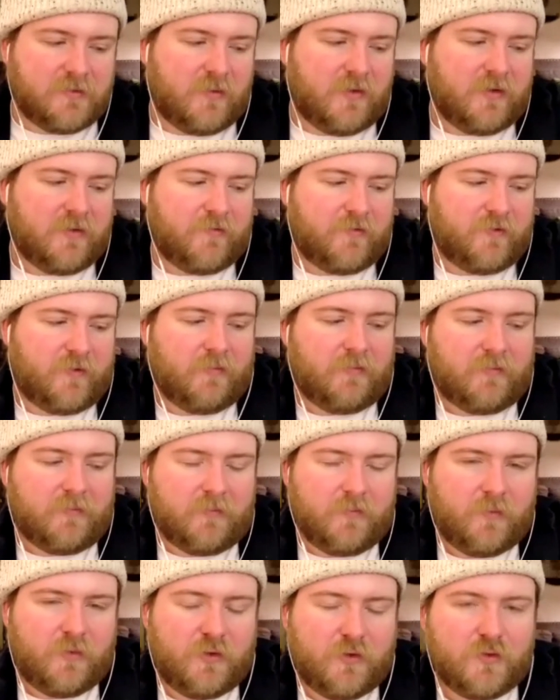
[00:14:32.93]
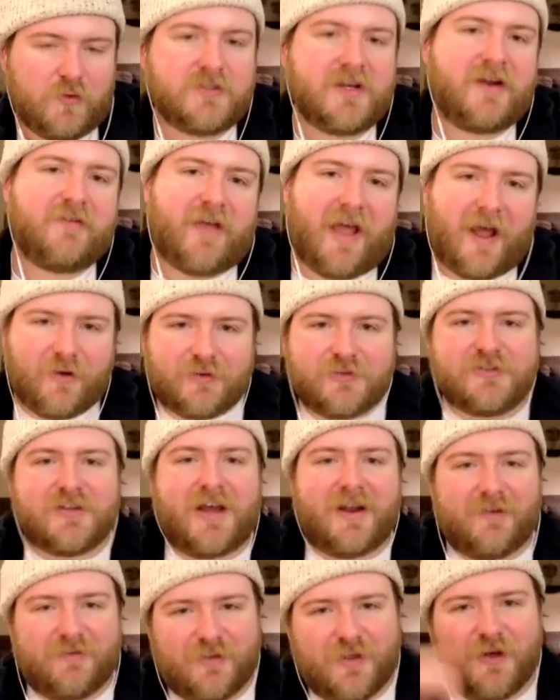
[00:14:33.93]
What from who's kind of
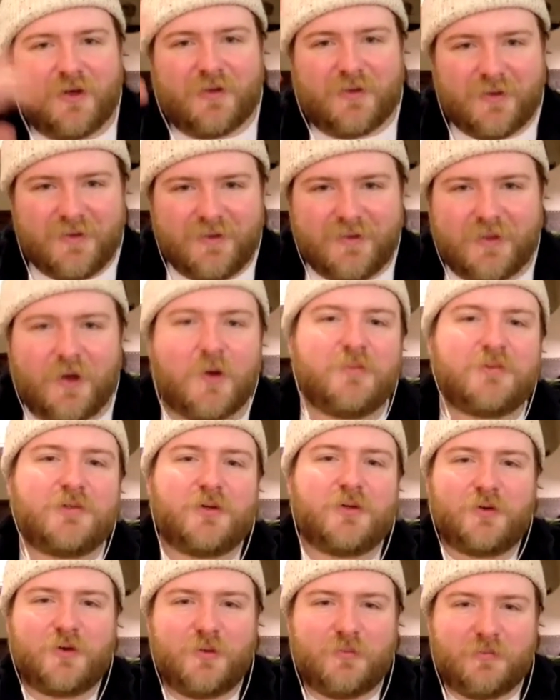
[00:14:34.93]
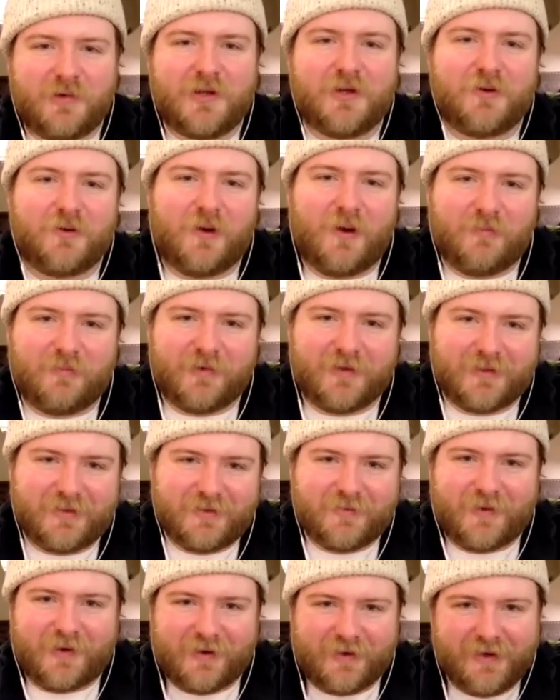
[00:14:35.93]
outside of the homeschool group we grew up
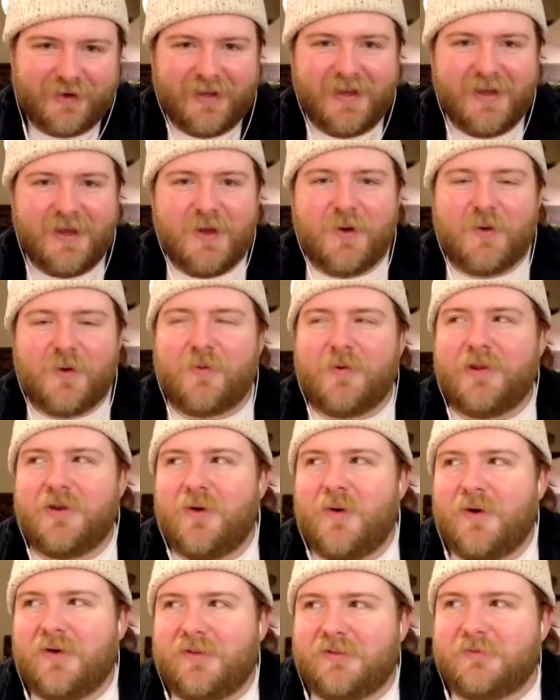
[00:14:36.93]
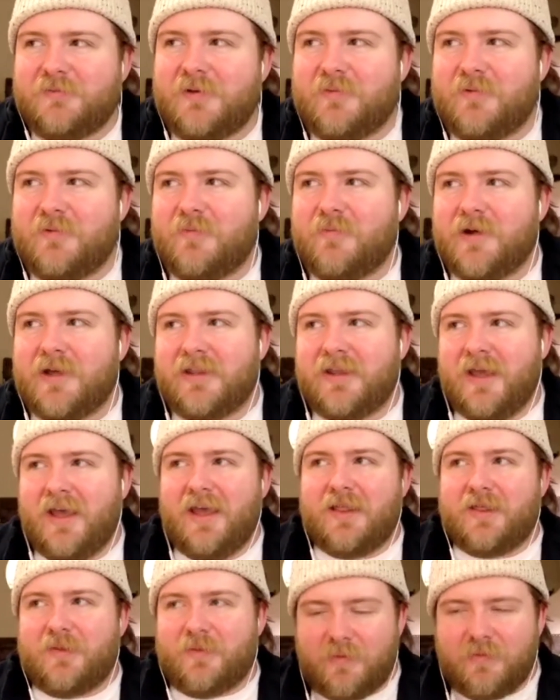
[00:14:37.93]
with, where we know all these people, but
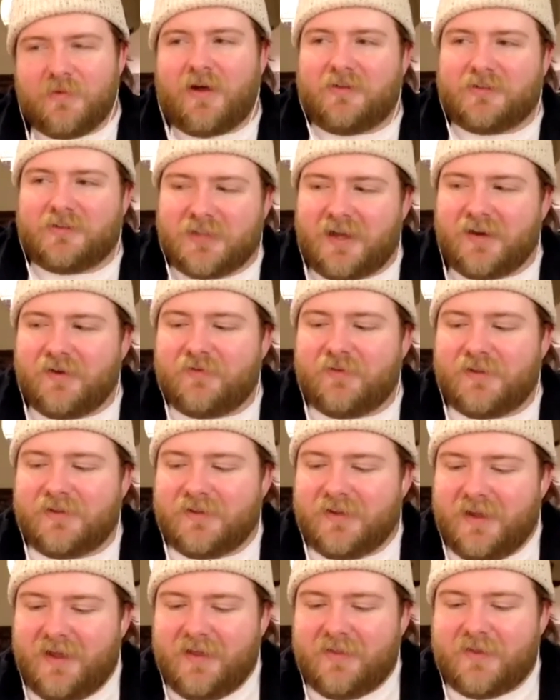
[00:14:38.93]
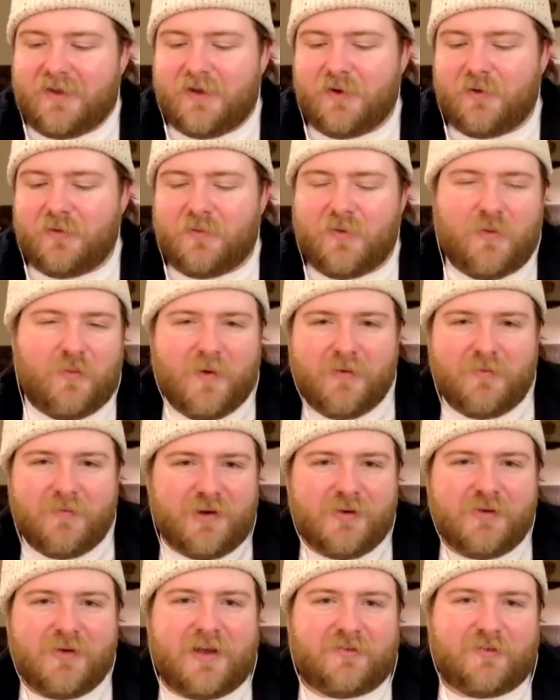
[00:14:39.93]
the people outside of it, they go, "Well, when
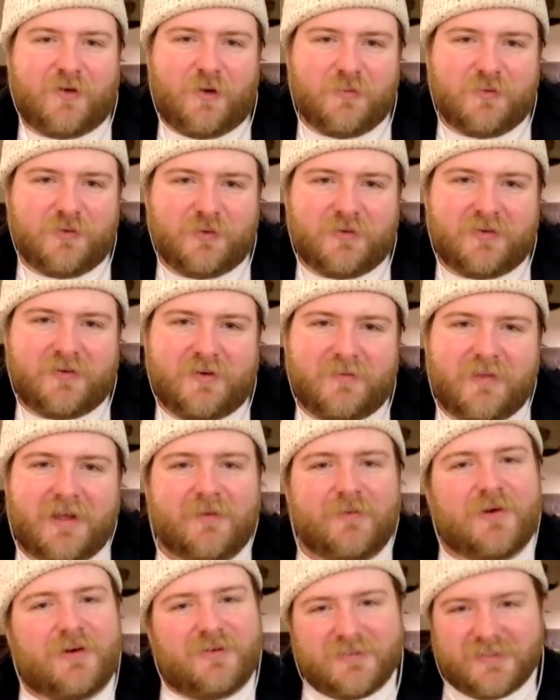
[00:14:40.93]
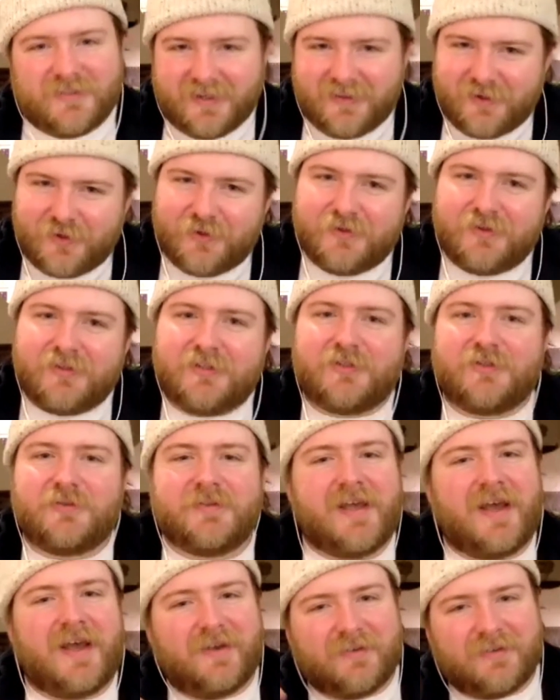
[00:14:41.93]
were you guys homeschooled?" And I'm like, "Well, it was like the early
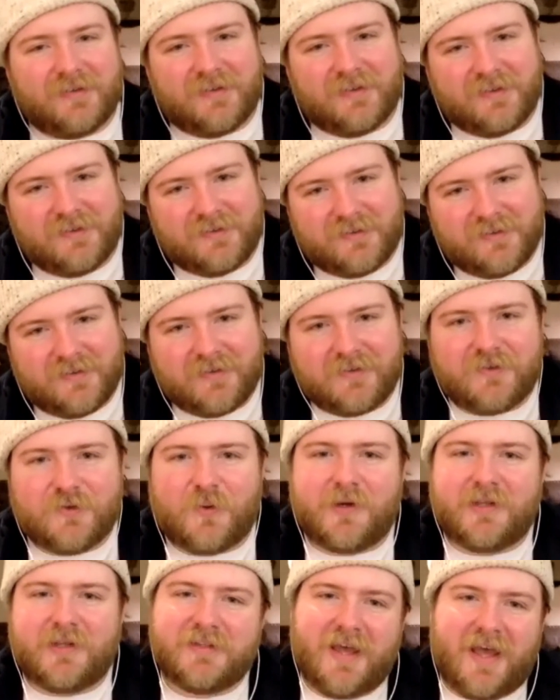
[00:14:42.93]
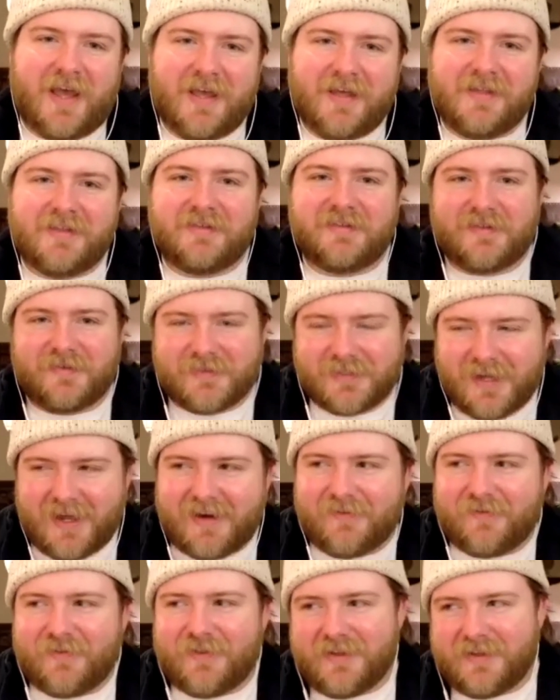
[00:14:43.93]
2000s, the 2010s. It was
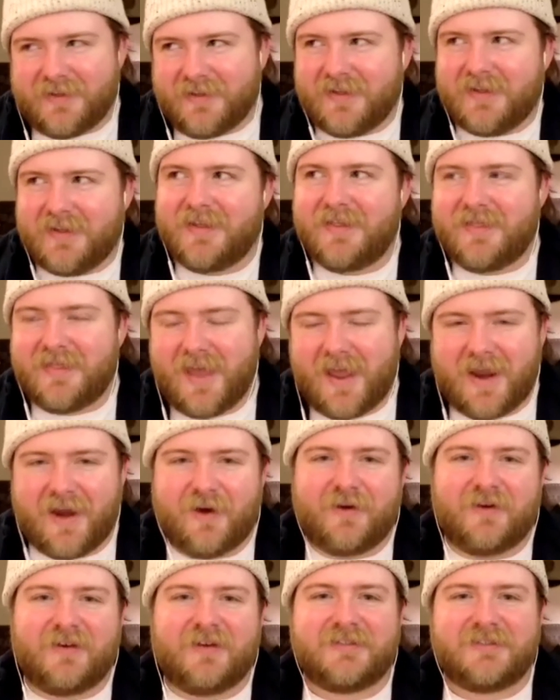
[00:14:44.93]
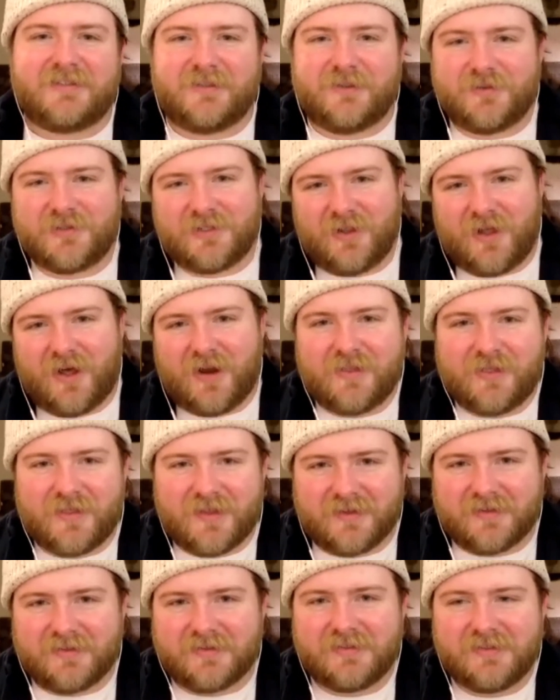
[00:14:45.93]
kind of the era. So there was a lot of
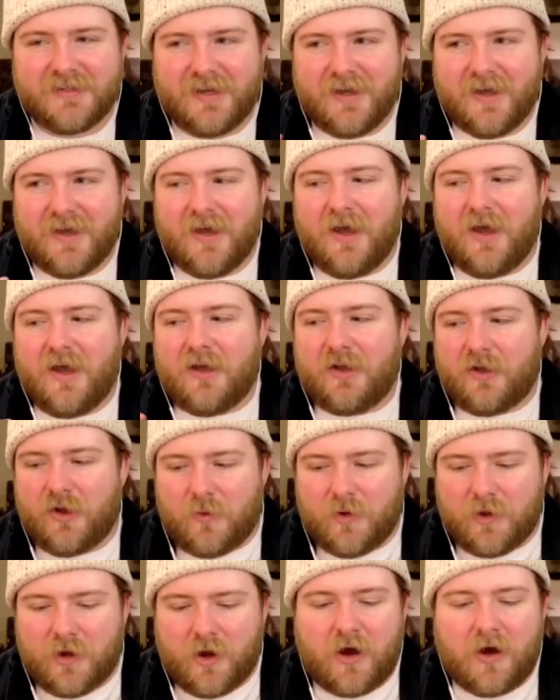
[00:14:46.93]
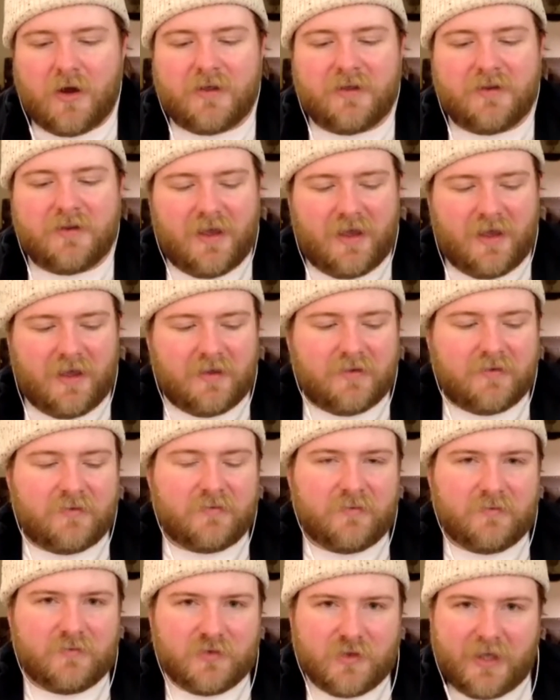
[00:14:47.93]
things going on,
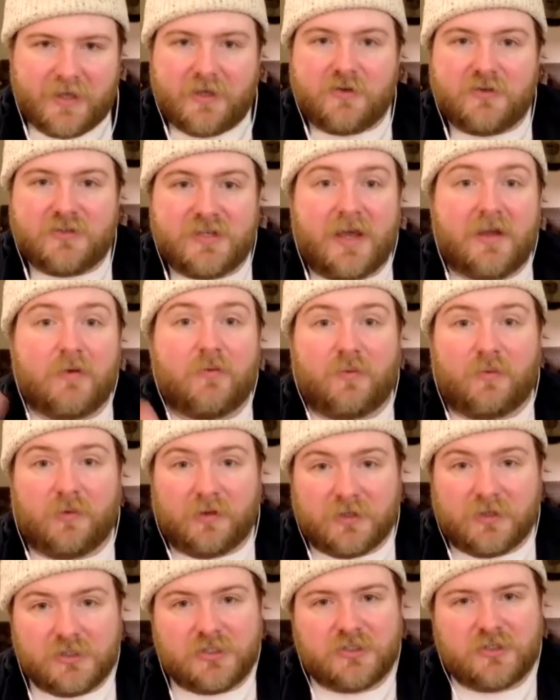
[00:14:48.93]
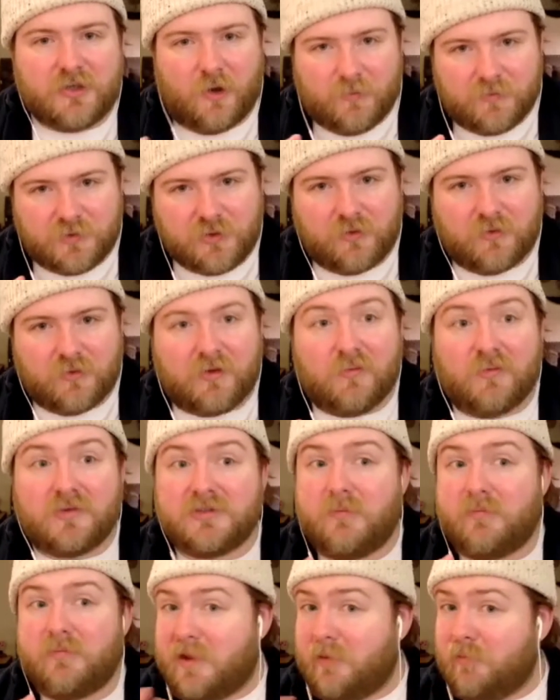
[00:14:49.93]
and like you said, religious homeschooling
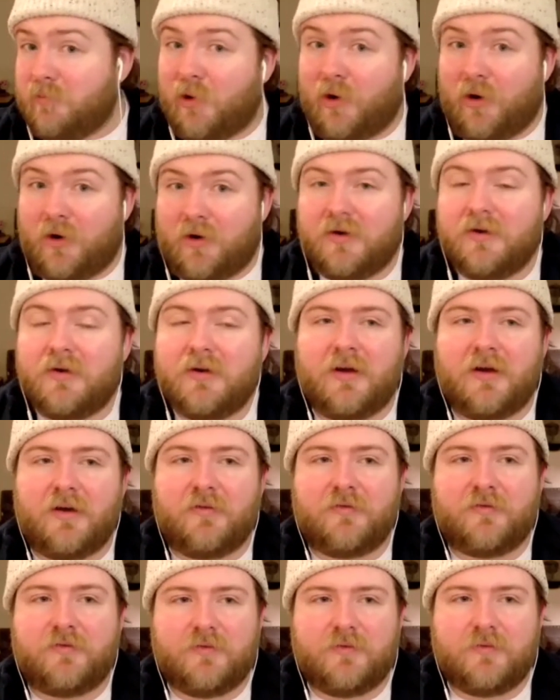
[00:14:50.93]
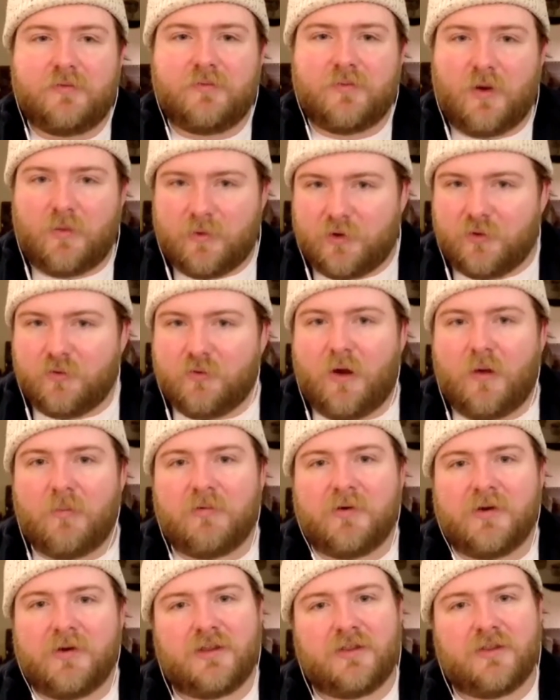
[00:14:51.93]
was a big part of what we grew
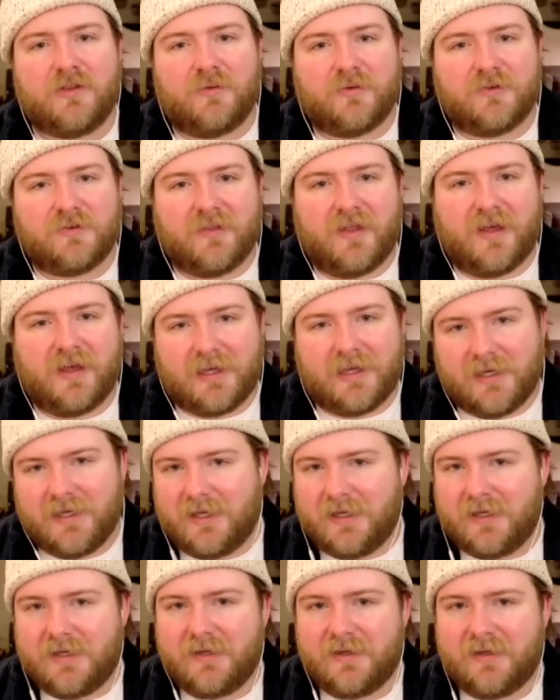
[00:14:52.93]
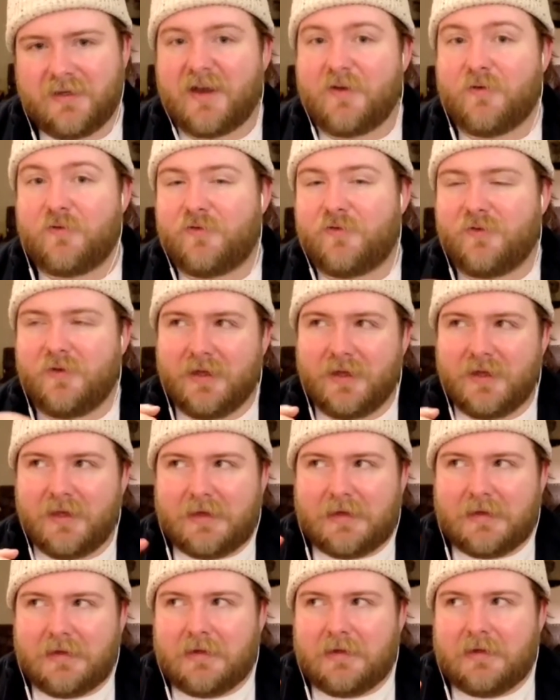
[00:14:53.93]
up with. It was like kind of
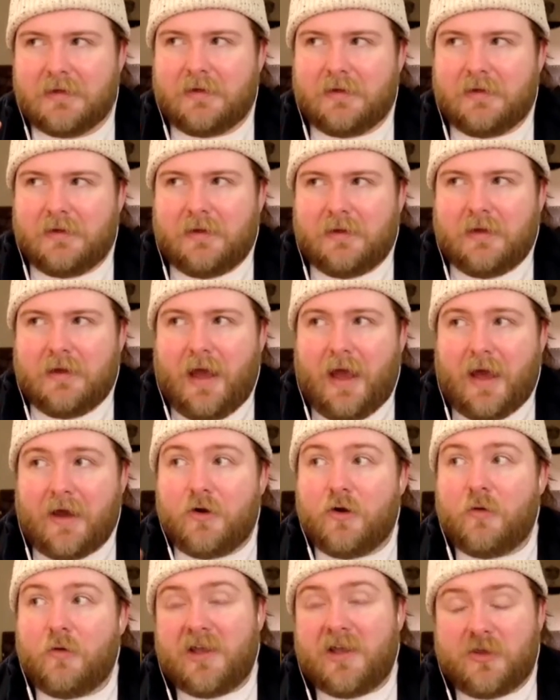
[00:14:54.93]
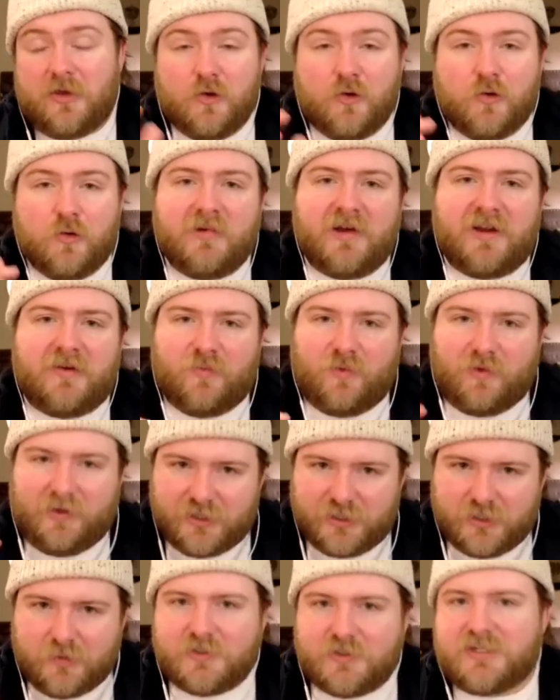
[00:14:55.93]
I don't know about you, but
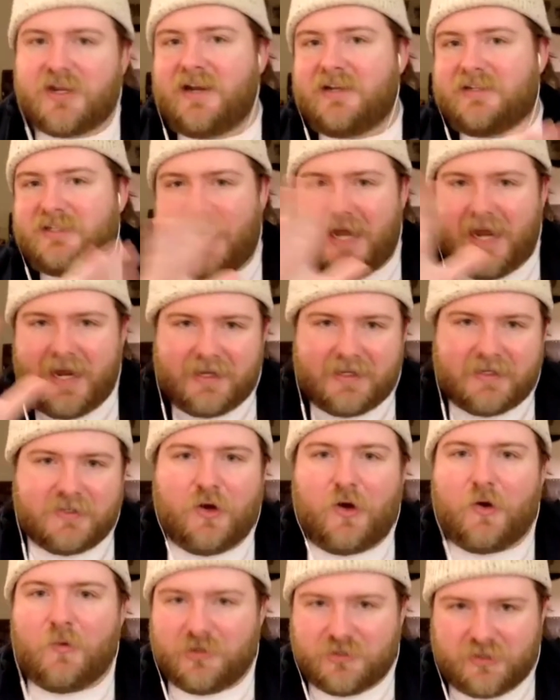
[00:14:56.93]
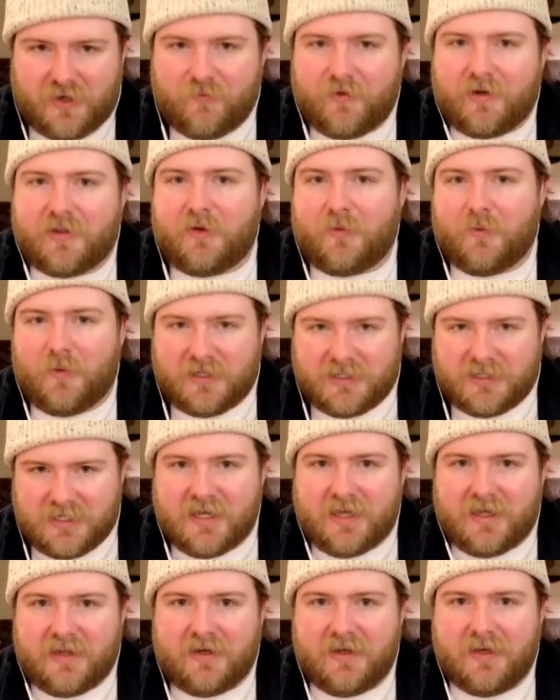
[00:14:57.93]
religion was kind of tied into almost everything we
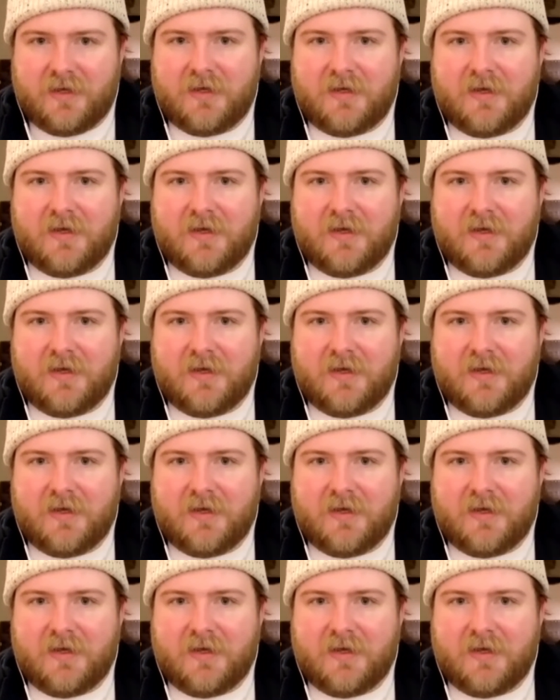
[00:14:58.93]
did.